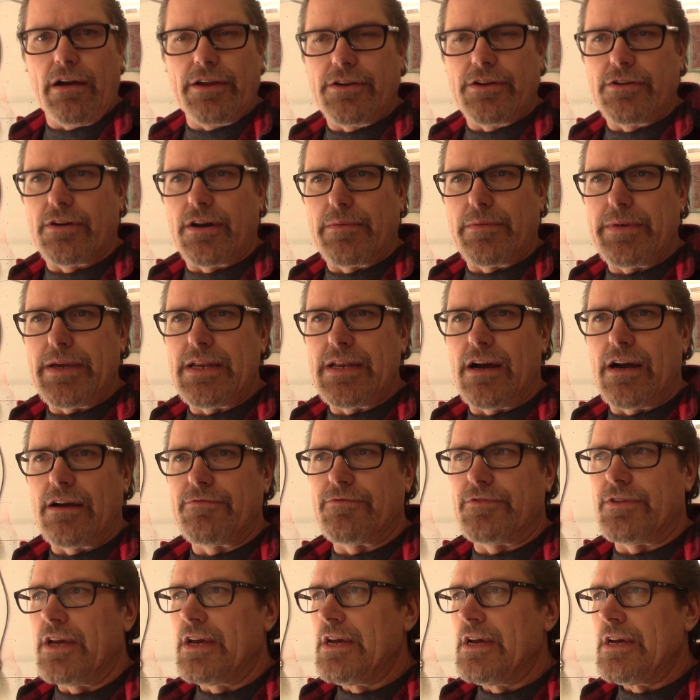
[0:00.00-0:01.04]
You know what I mean? I've
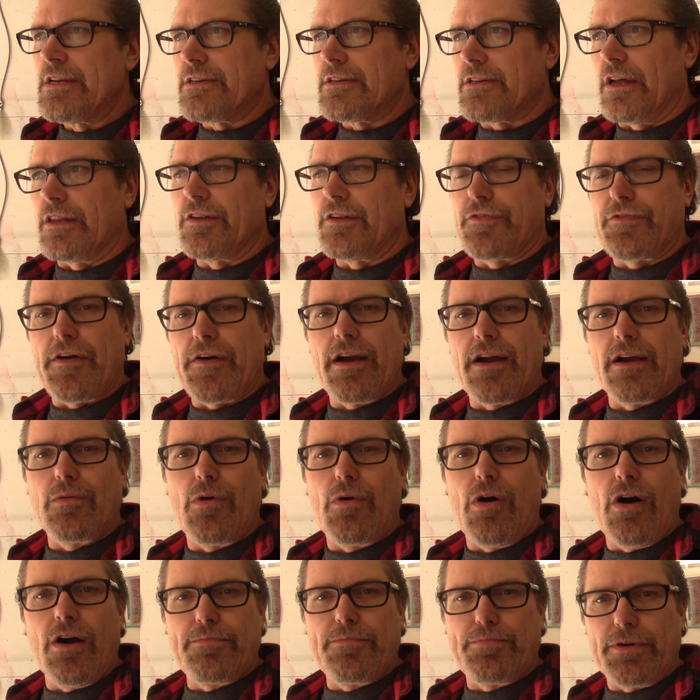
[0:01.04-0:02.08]
done the
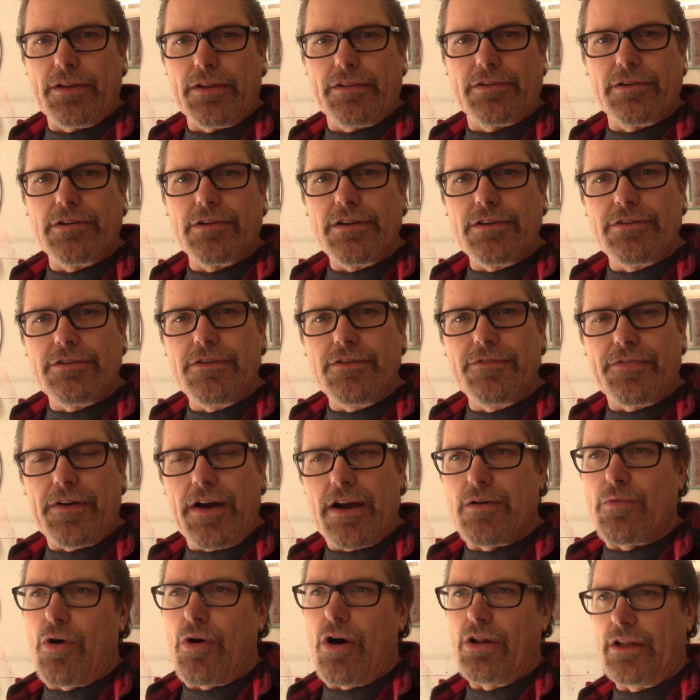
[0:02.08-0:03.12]
firewall. I put a 32
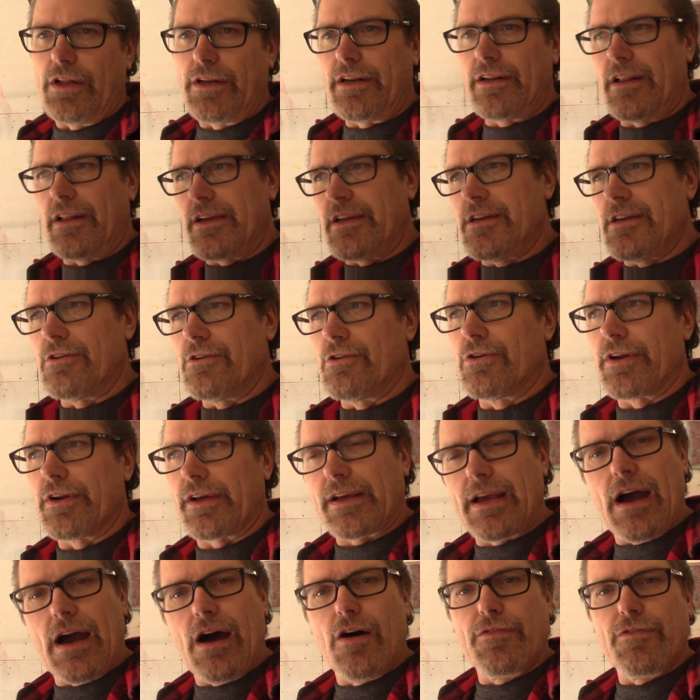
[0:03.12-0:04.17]
firewall in it, like, you know, on a
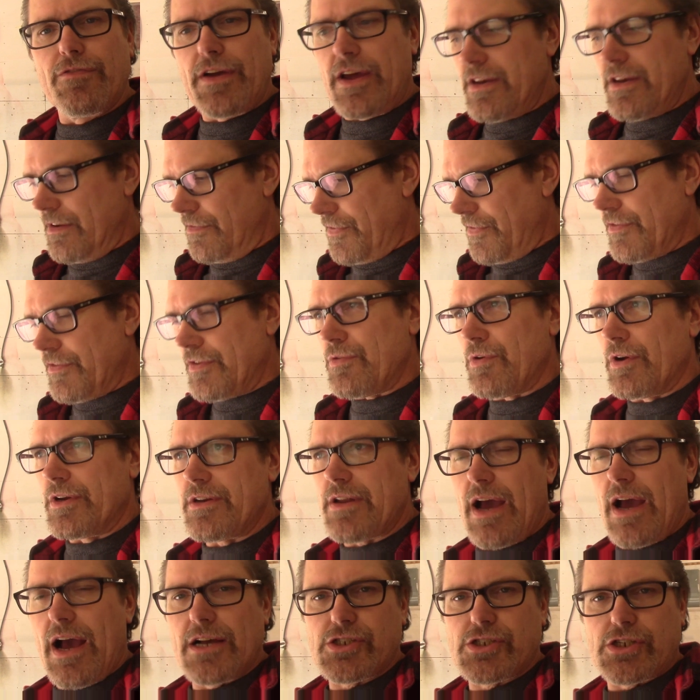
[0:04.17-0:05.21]
Cal vent and a 51
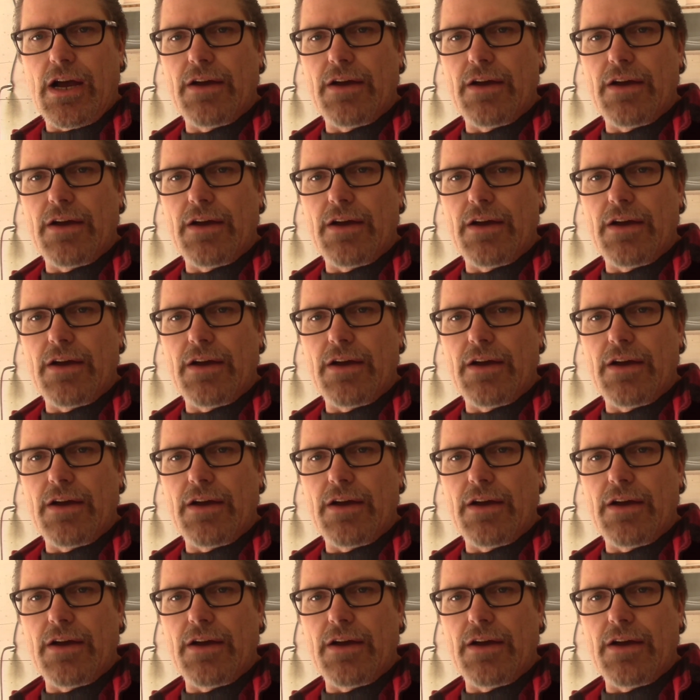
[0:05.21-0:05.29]
dash.